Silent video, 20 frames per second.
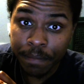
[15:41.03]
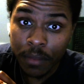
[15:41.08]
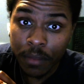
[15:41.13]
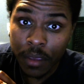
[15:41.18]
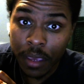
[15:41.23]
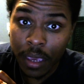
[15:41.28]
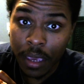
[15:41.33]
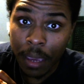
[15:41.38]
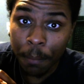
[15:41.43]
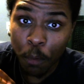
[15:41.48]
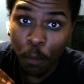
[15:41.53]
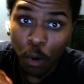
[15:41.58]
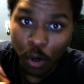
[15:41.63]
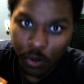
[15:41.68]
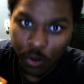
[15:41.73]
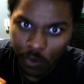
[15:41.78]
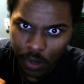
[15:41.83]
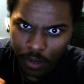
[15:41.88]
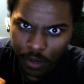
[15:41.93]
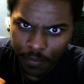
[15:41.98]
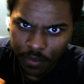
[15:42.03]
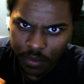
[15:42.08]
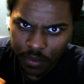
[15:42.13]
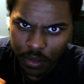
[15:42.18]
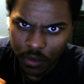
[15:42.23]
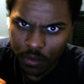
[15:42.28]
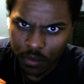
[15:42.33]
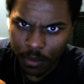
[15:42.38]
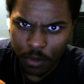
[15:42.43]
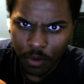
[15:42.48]
And more gruff,
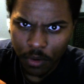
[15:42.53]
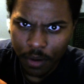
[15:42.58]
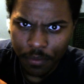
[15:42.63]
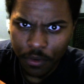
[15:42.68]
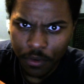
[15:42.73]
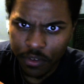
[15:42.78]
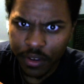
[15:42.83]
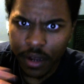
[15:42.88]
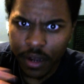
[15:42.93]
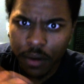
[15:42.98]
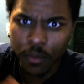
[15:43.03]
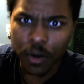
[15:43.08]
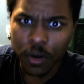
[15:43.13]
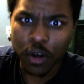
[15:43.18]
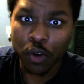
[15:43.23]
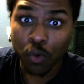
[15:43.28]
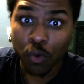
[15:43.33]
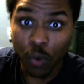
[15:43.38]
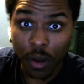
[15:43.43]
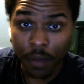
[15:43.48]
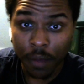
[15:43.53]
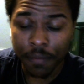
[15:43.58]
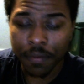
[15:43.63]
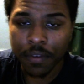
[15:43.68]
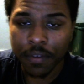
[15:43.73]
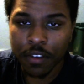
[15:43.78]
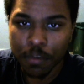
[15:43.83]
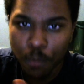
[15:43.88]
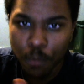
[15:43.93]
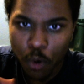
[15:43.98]
excuse me. Gruffer is not a word. Gruff.
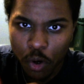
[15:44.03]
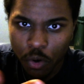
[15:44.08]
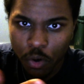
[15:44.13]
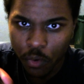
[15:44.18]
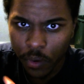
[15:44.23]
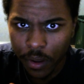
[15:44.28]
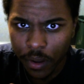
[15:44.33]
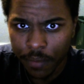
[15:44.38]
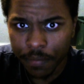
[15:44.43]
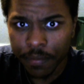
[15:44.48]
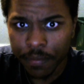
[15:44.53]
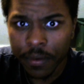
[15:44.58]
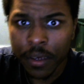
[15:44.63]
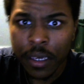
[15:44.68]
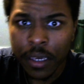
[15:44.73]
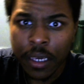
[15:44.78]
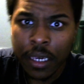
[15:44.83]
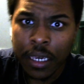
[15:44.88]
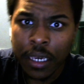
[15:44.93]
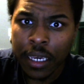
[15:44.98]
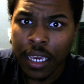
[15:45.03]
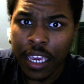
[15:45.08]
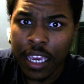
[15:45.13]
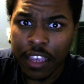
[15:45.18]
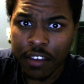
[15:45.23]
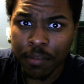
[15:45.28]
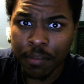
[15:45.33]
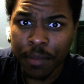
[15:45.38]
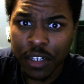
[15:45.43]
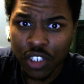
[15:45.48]
It's more gruff. And it's
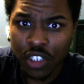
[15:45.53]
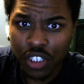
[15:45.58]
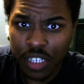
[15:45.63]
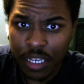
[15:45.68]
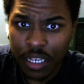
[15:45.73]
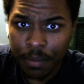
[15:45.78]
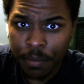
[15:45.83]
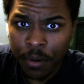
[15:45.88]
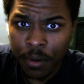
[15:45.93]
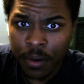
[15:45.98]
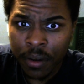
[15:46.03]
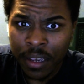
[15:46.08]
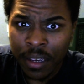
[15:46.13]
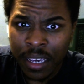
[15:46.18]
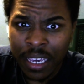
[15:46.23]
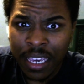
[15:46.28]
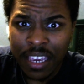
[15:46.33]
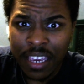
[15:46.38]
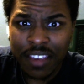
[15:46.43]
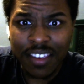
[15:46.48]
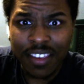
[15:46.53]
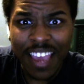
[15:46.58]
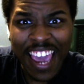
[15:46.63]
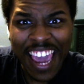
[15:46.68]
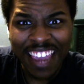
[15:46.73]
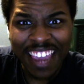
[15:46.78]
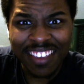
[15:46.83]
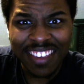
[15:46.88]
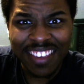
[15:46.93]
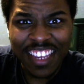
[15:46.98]
much deeper. His
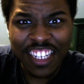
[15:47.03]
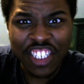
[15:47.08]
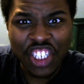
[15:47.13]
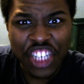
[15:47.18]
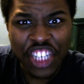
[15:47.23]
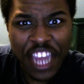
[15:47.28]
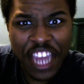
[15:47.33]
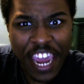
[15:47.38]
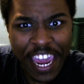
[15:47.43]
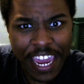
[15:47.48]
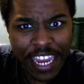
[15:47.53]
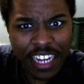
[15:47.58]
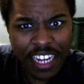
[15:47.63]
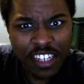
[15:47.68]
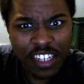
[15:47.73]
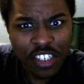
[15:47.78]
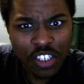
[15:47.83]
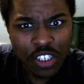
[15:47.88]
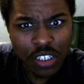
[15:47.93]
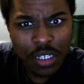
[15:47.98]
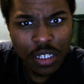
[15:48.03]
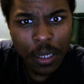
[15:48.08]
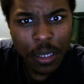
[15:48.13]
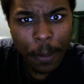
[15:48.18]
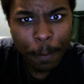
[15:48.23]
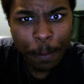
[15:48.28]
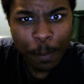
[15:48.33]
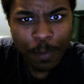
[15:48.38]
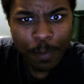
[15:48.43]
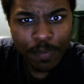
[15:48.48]
accent changed,
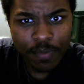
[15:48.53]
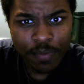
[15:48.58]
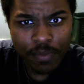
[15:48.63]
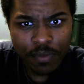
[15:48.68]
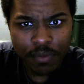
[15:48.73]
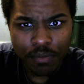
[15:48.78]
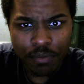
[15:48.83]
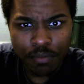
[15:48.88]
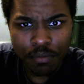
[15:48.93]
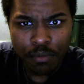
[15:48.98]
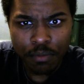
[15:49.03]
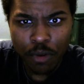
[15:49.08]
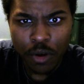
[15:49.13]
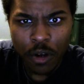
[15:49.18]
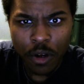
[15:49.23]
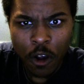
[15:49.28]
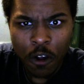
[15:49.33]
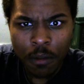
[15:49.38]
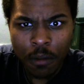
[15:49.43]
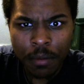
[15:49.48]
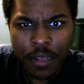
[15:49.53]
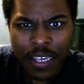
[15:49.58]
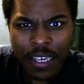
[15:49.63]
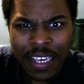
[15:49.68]
more notably.